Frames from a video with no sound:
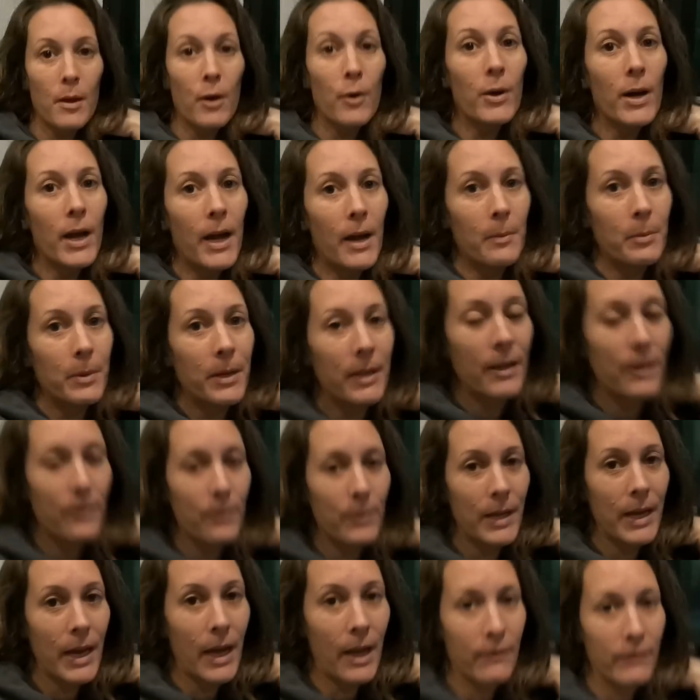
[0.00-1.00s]
So happy that
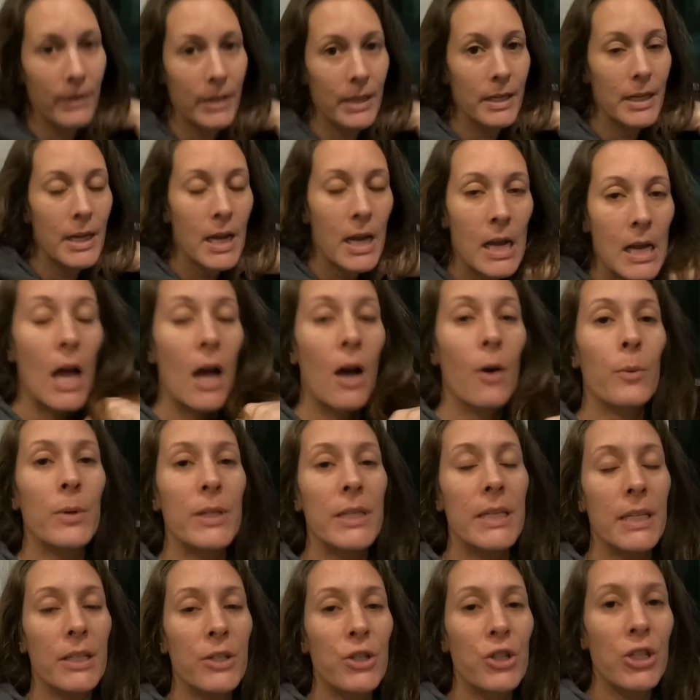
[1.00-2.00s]
we have it. Now,
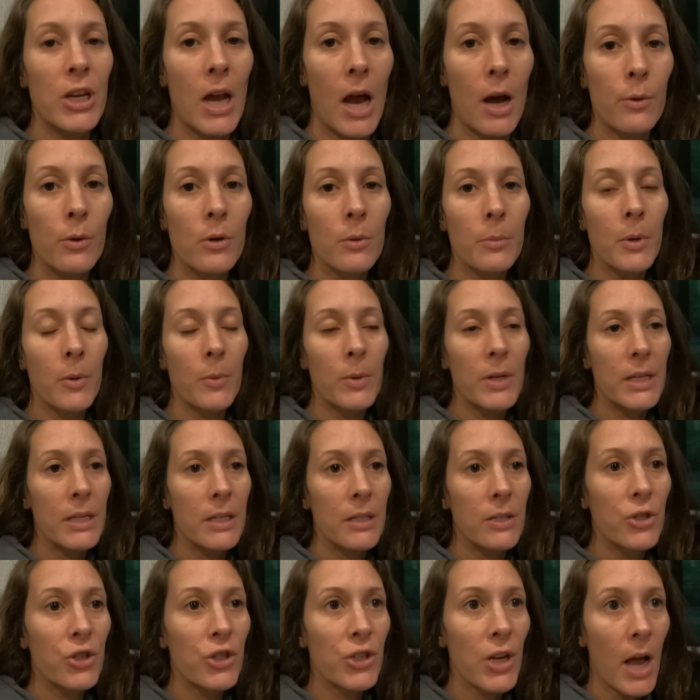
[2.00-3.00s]
we did shower, but we
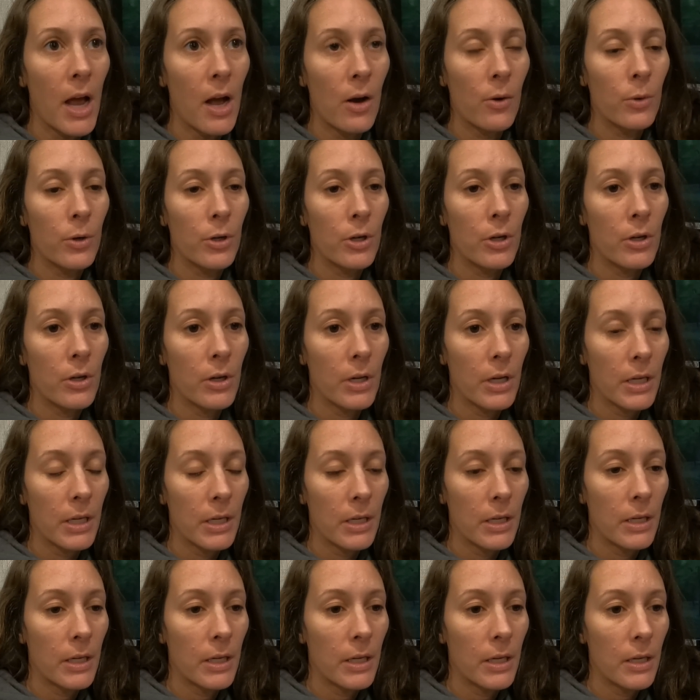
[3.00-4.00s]
didn't shower
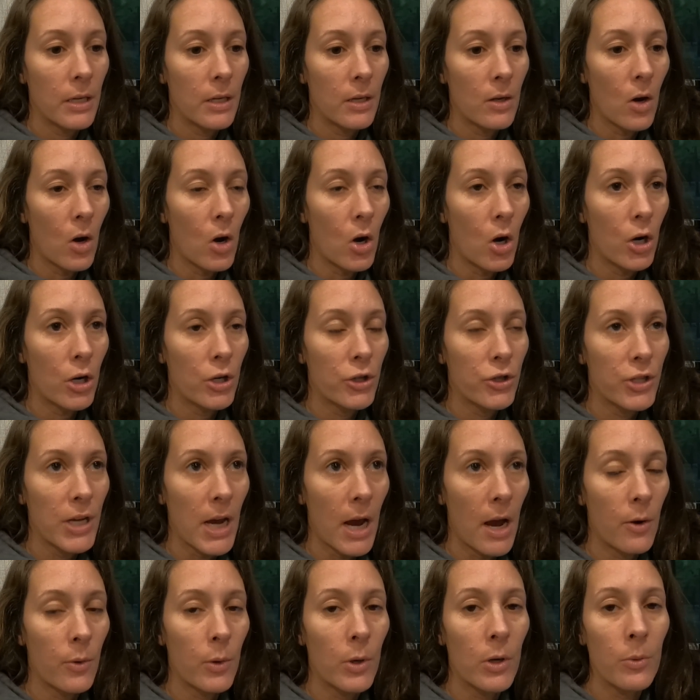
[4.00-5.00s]
in our
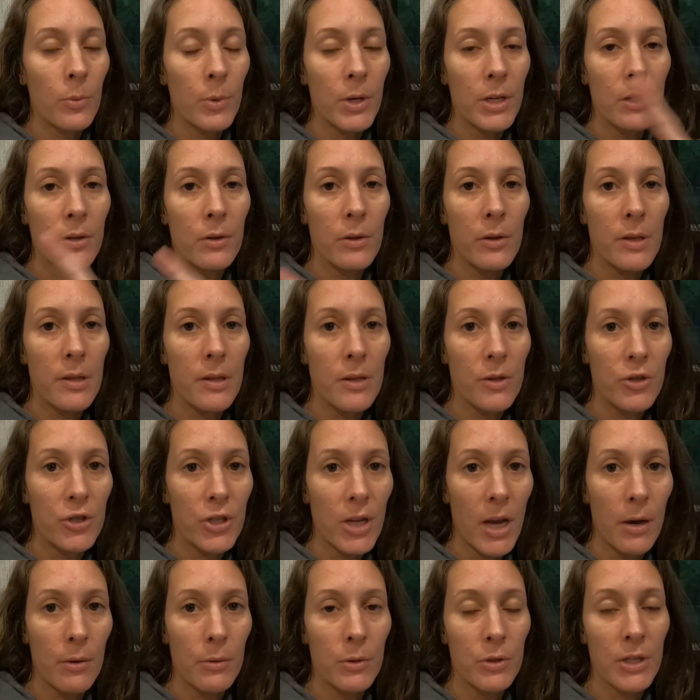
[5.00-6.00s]
shower. We used the
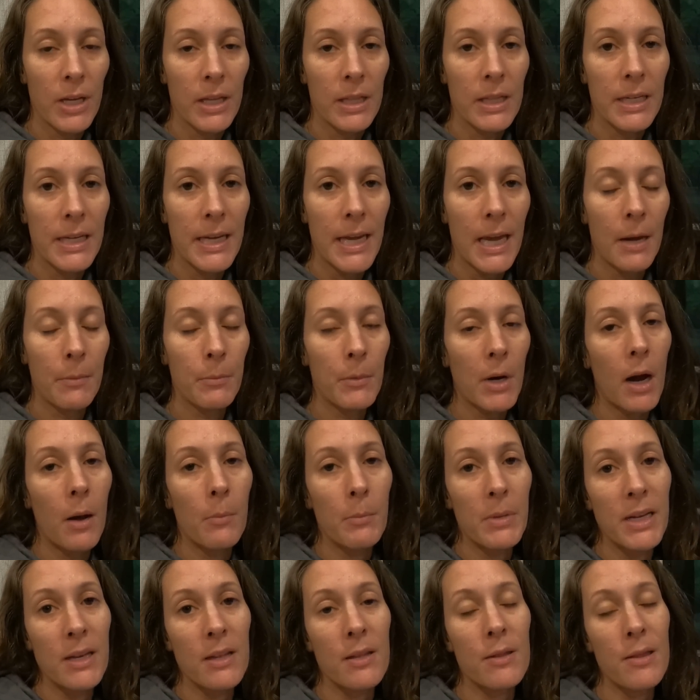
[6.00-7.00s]
showers at the
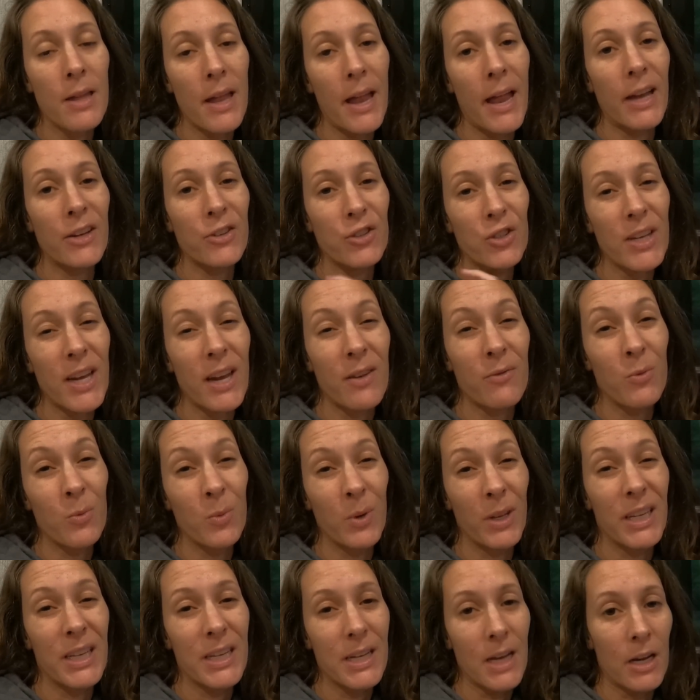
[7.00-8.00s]
campground because they actually
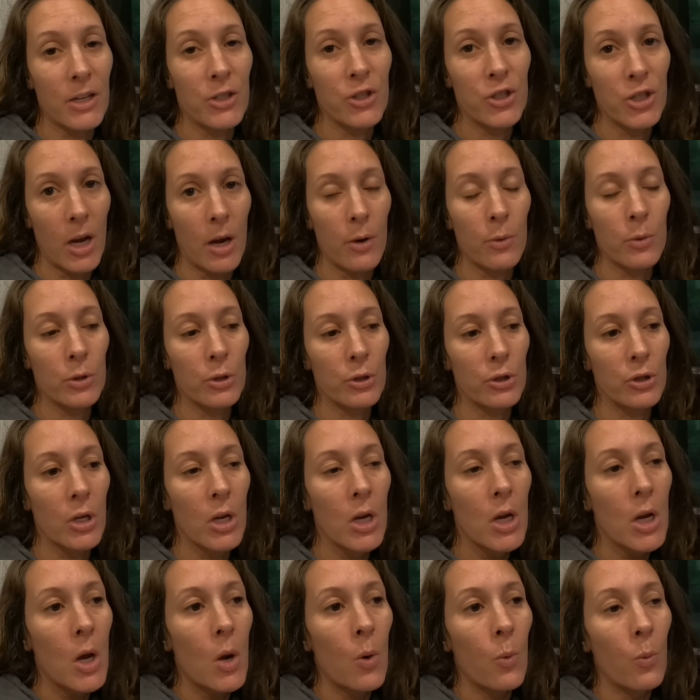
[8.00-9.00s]
have really nice showers
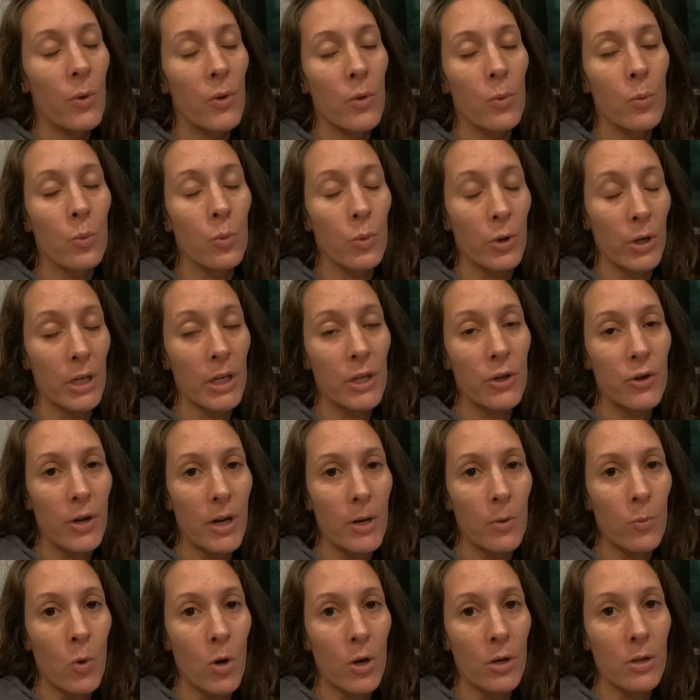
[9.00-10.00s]
with really
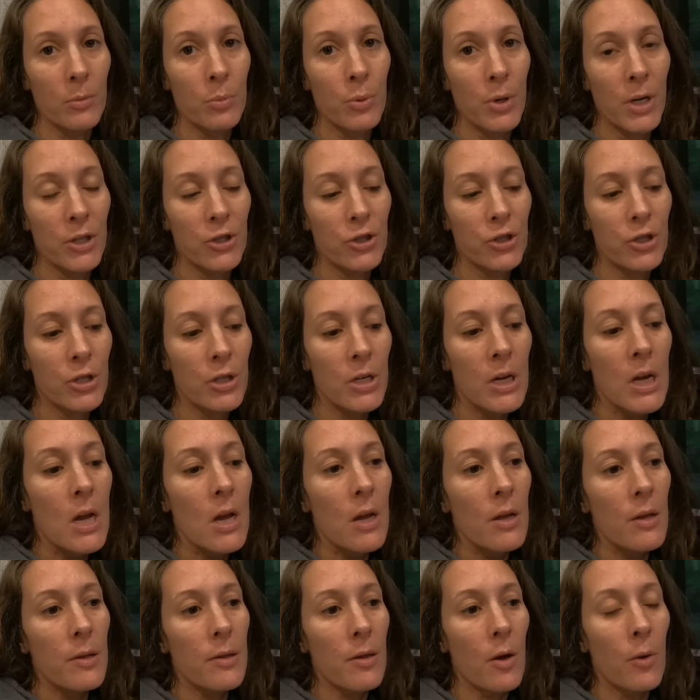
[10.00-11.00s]
great water pressure.
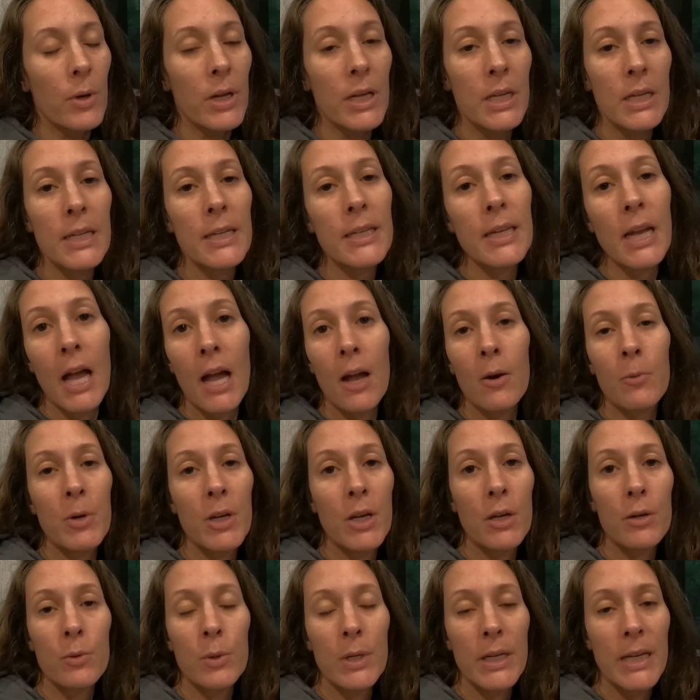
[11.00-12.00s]
So anytime
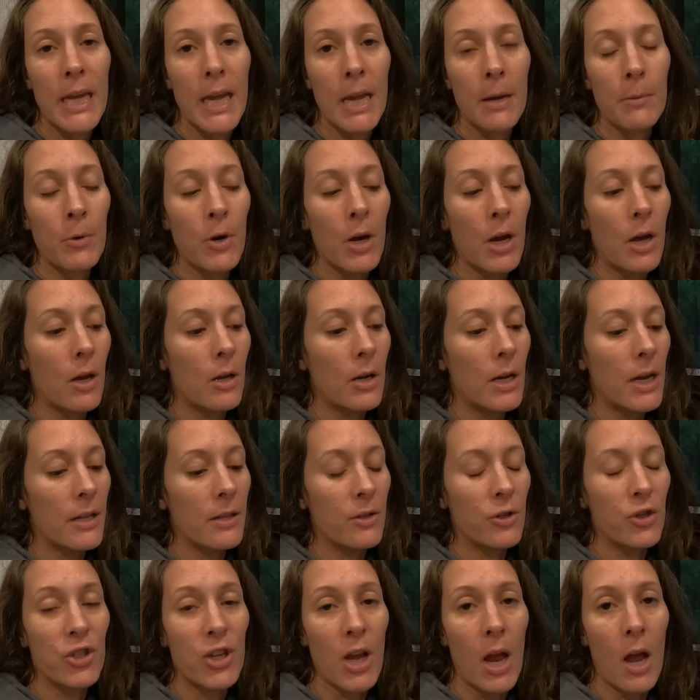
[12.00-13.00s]
we go to a campground
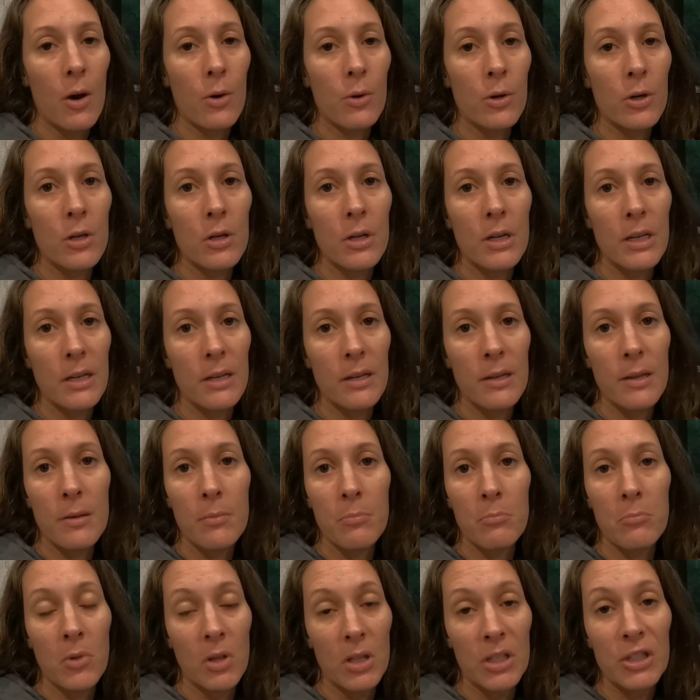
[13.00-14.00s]
and the shower
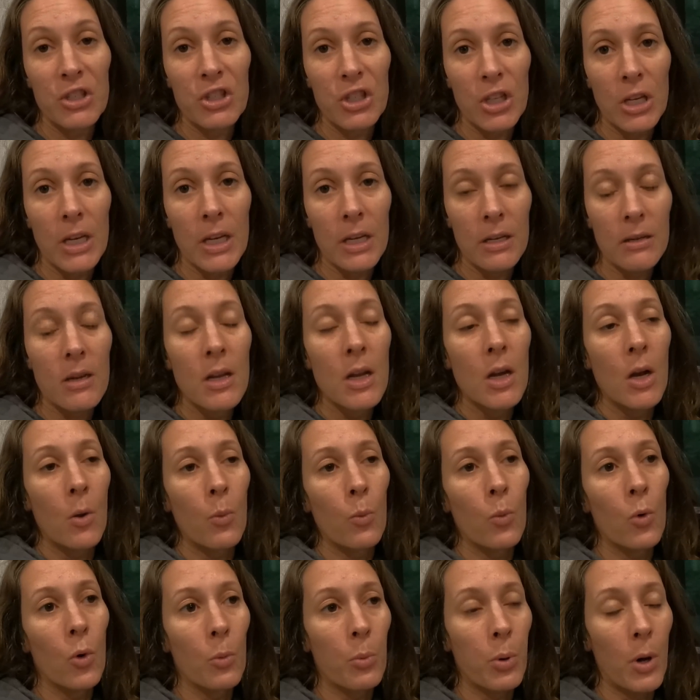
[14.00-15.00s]
is legit,
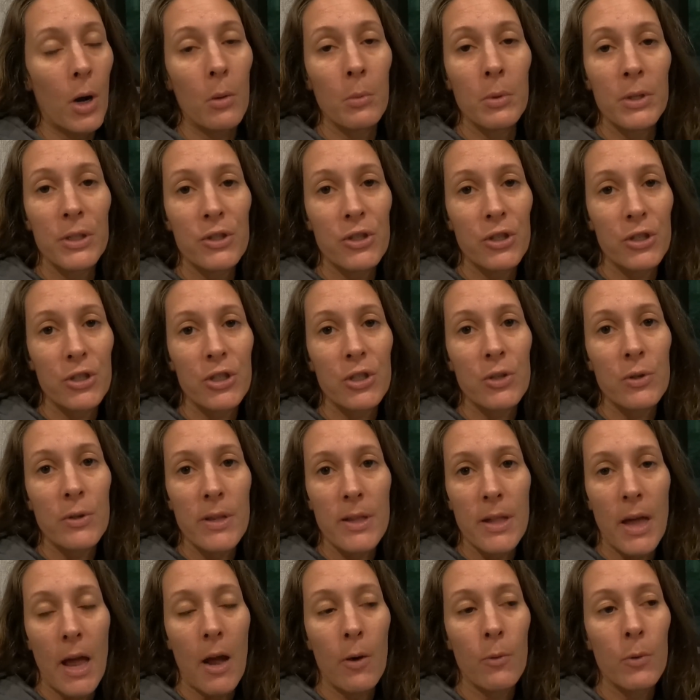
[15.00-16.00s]
we'll probably just
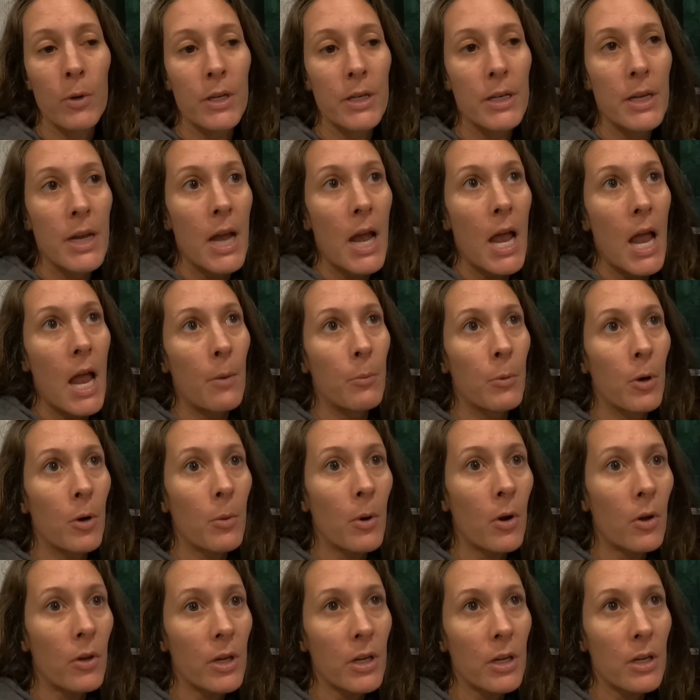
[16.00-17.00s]
use that one. And
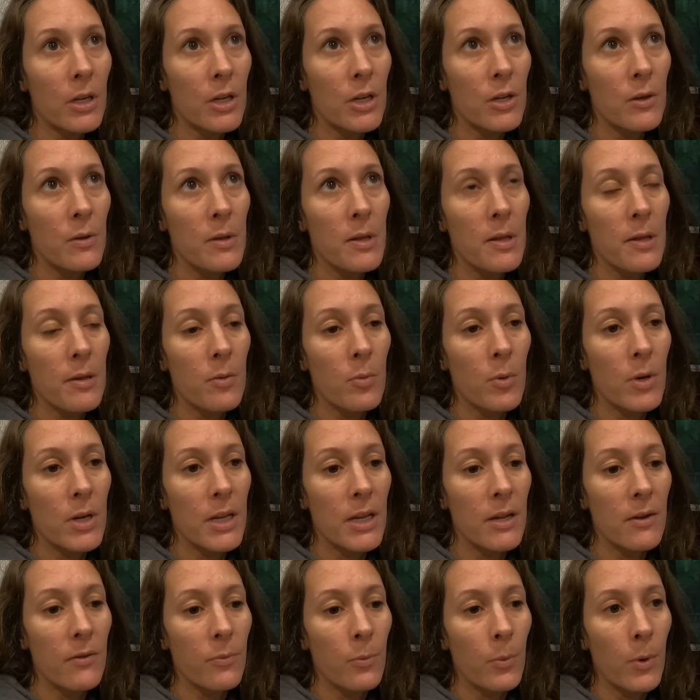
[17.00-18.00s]
we're only gonna use this
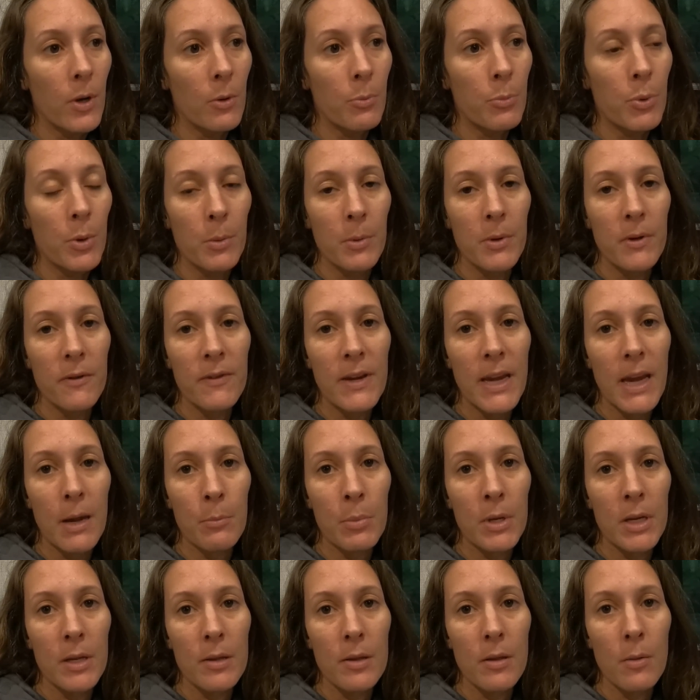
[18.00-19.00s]
one if we're primitive
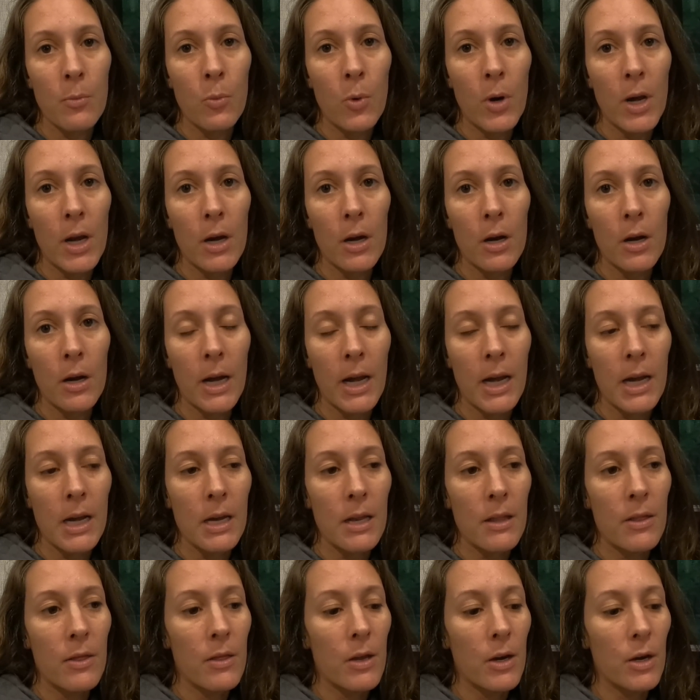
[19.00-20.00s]
camping somewhere
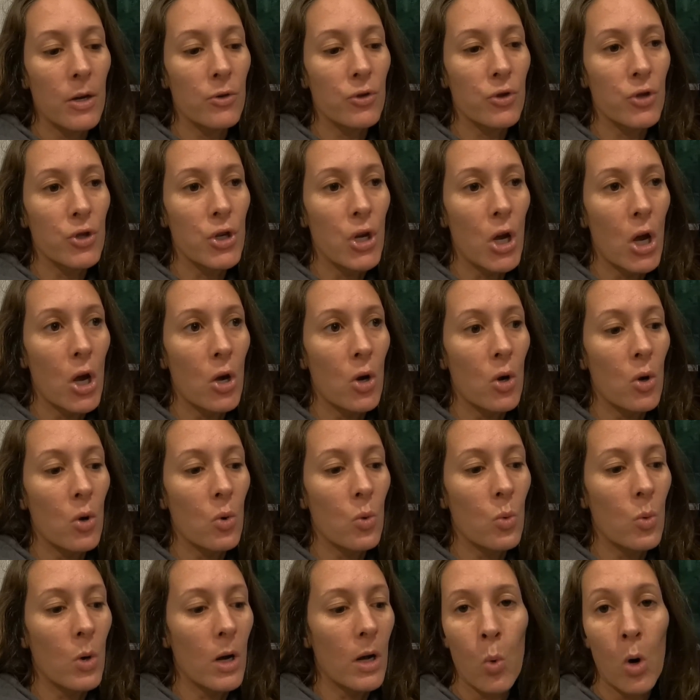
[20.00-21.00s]
and there's
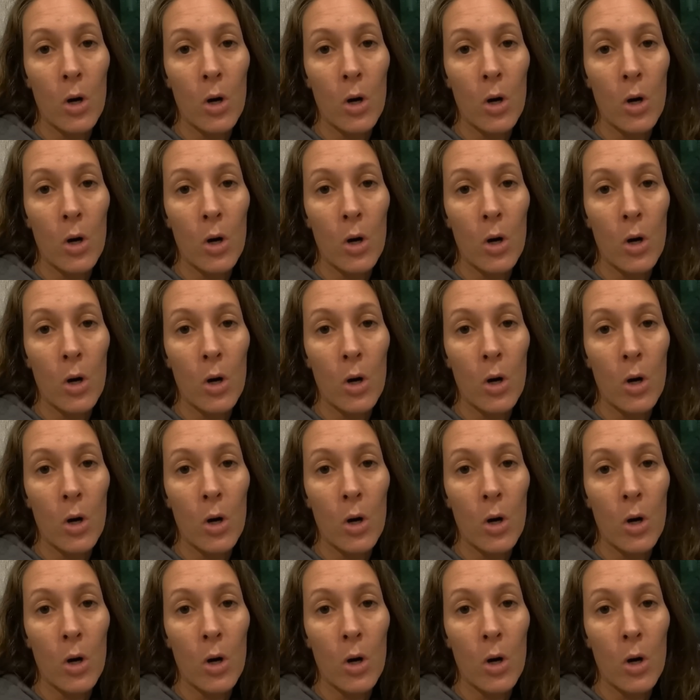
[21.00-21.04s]
no